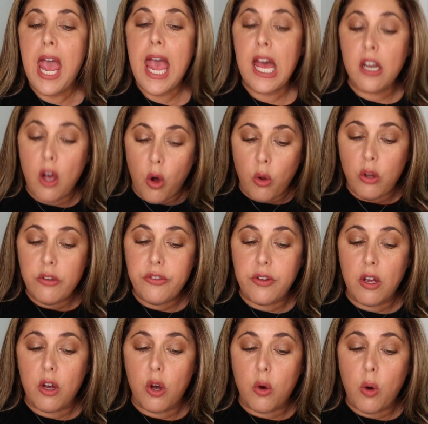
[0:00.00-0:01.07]
And
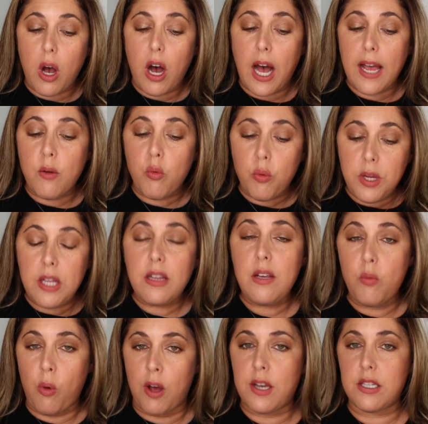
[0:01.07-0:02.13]
also, I really
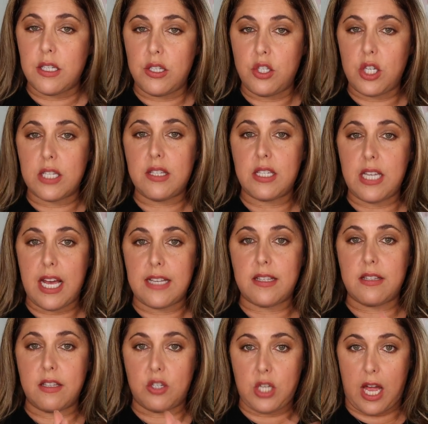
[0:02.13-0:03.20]
wanted to just
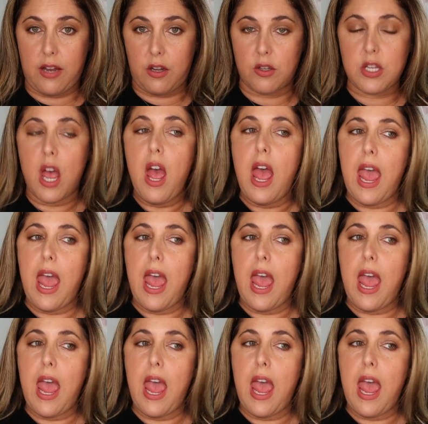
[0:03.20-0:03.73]
test the shadows.